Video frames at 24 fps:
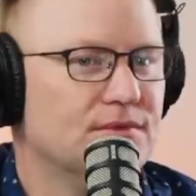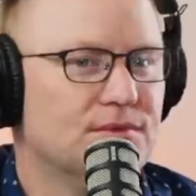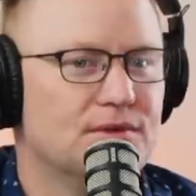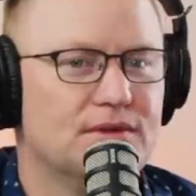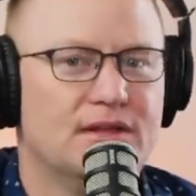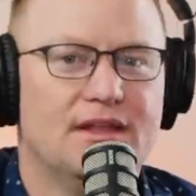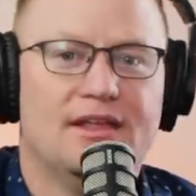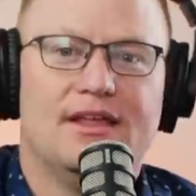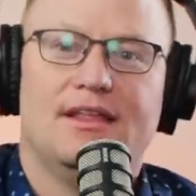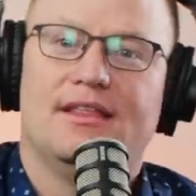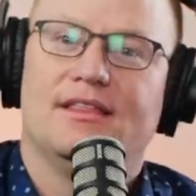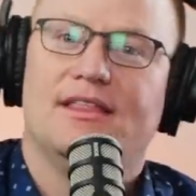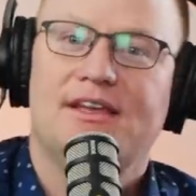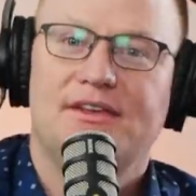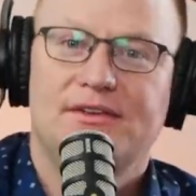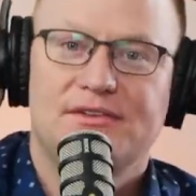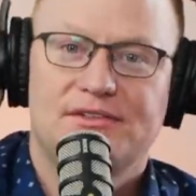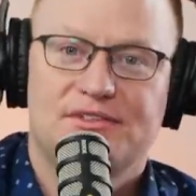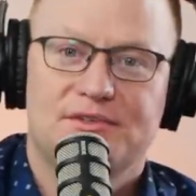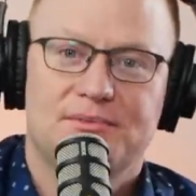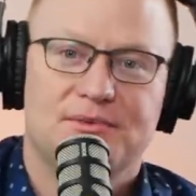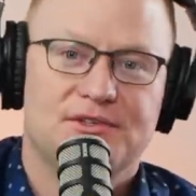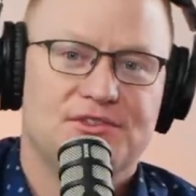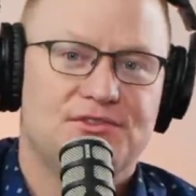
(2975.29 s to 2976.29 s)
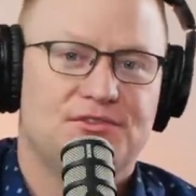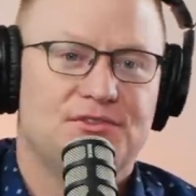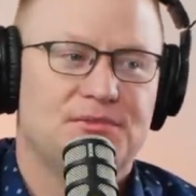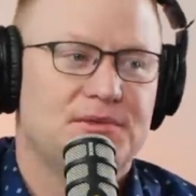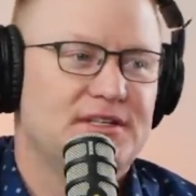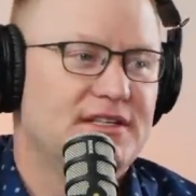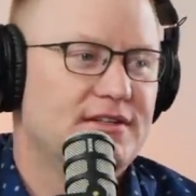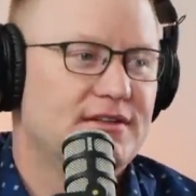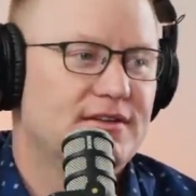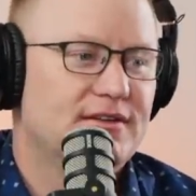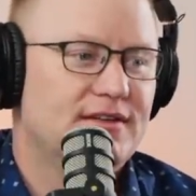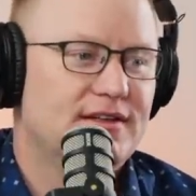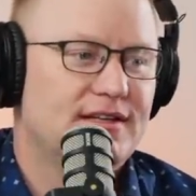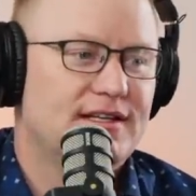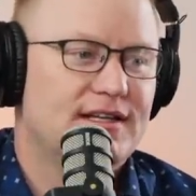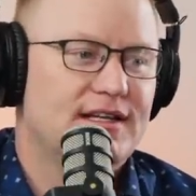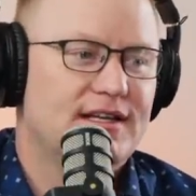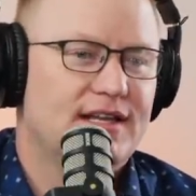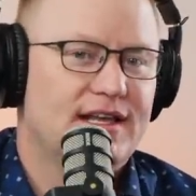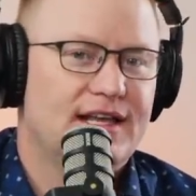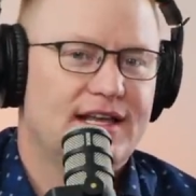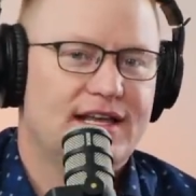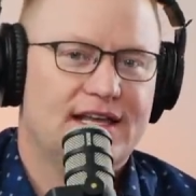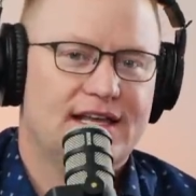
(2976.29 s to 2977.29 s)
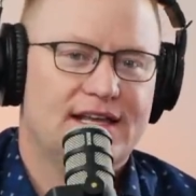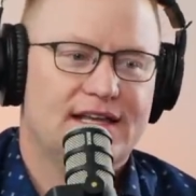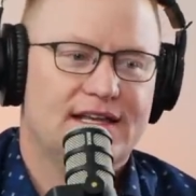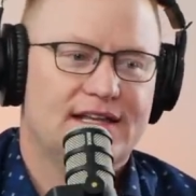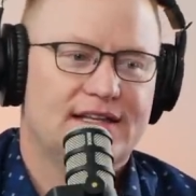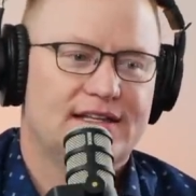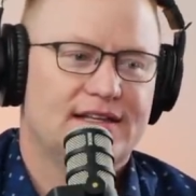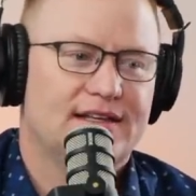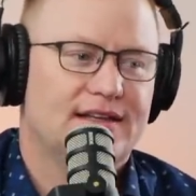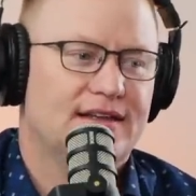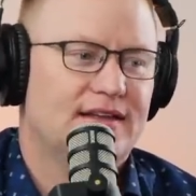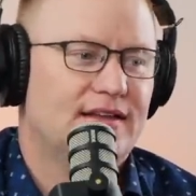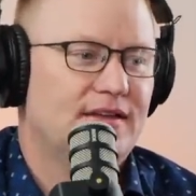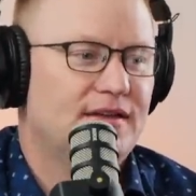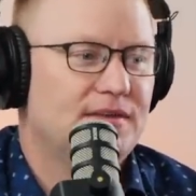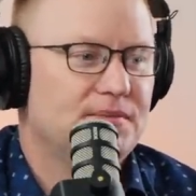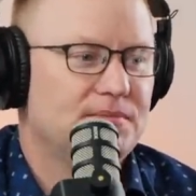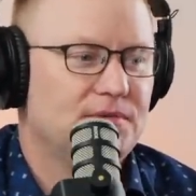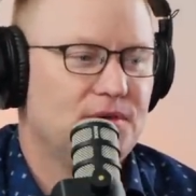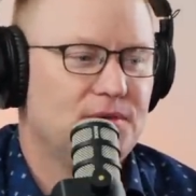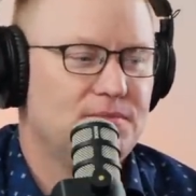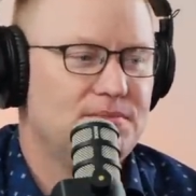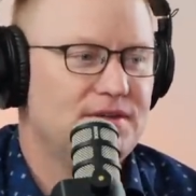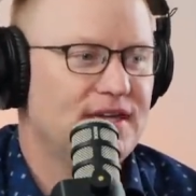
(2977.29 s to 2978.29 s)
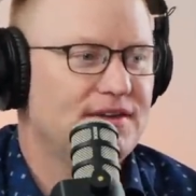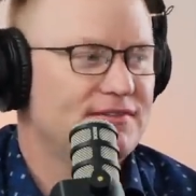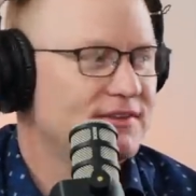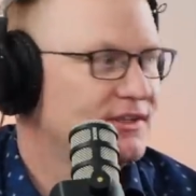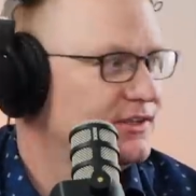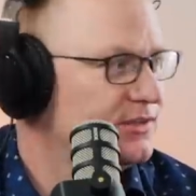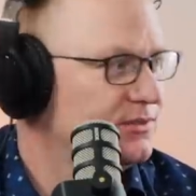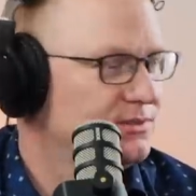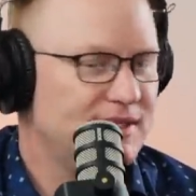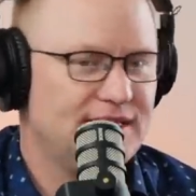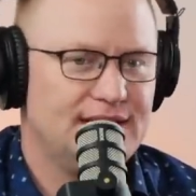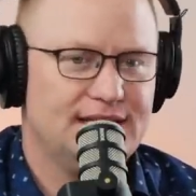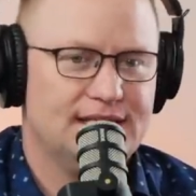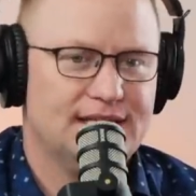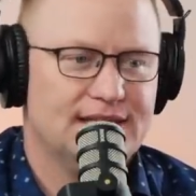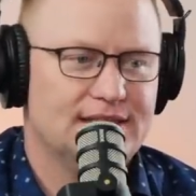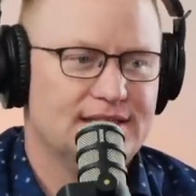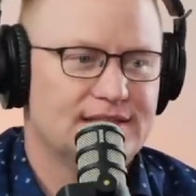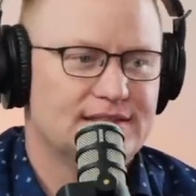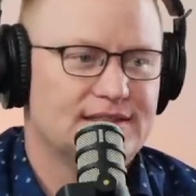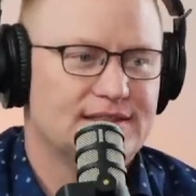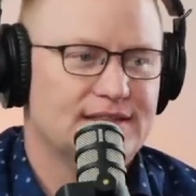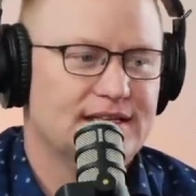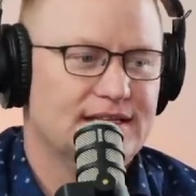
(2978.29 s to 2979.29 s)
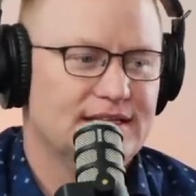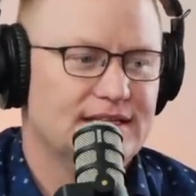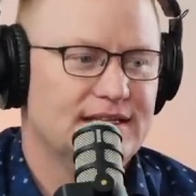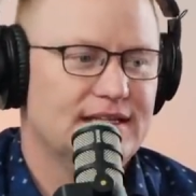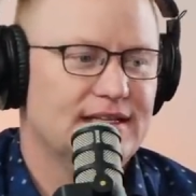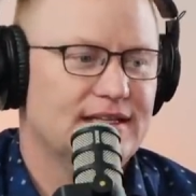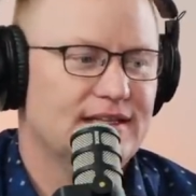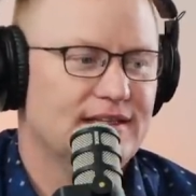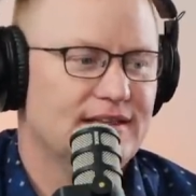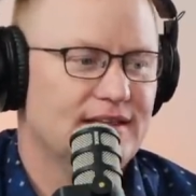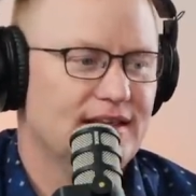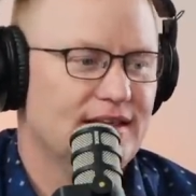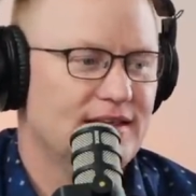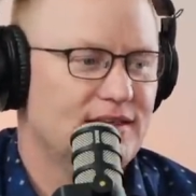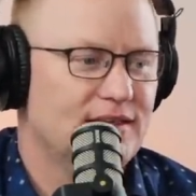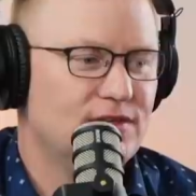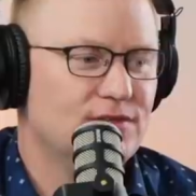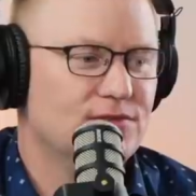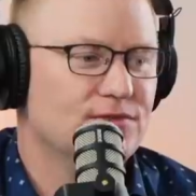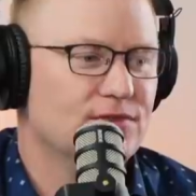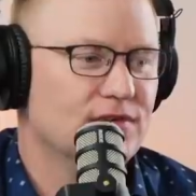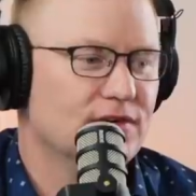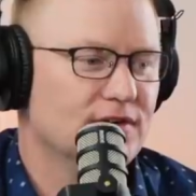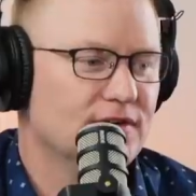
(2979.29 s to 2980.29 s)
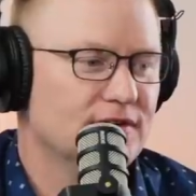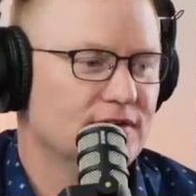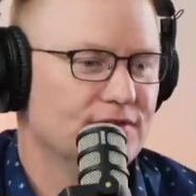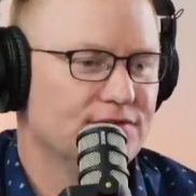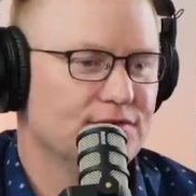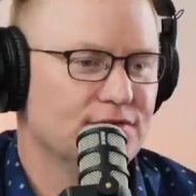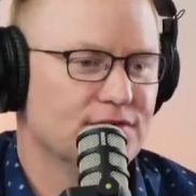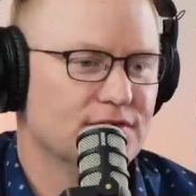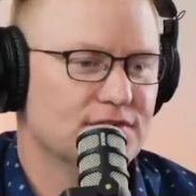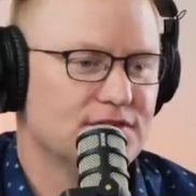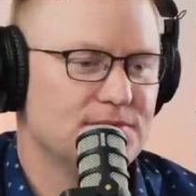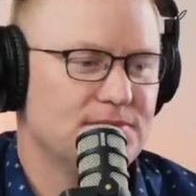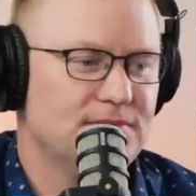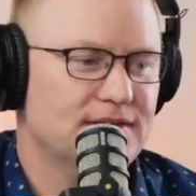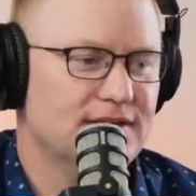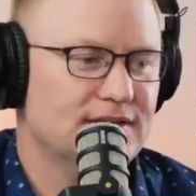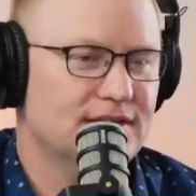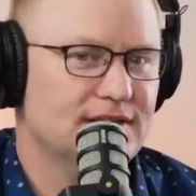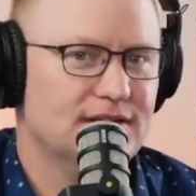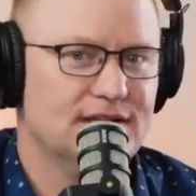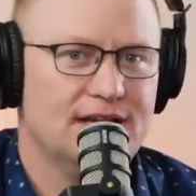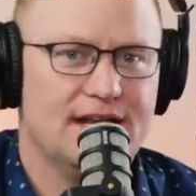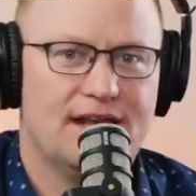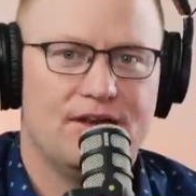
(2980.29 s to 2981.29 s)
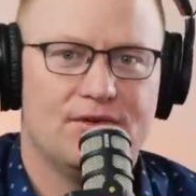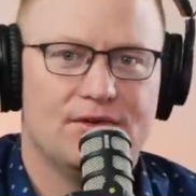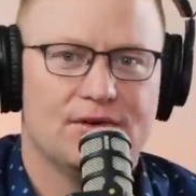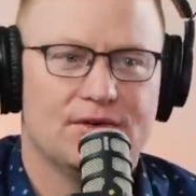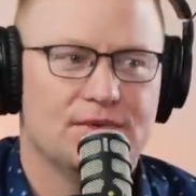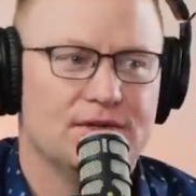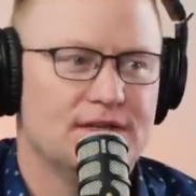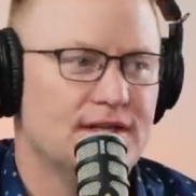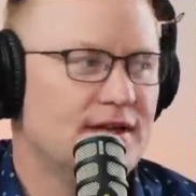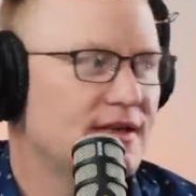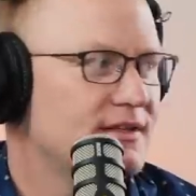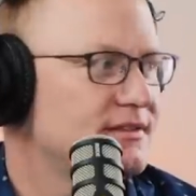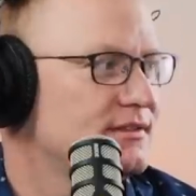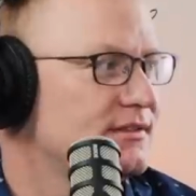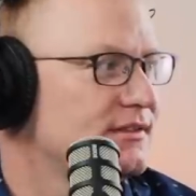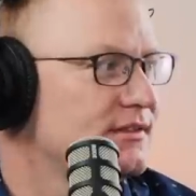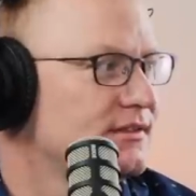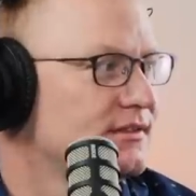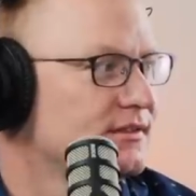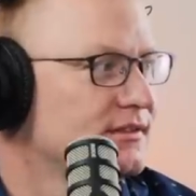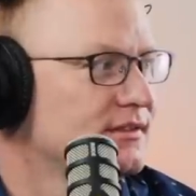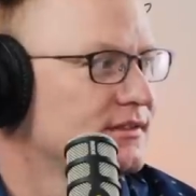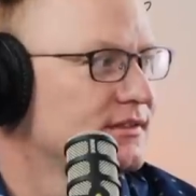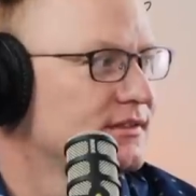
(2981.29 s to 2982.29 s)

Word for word: Well, thank you so much for being on, and appreciate um, it. Hope you have a good weekend, and, and thank you for for spending an hour with us.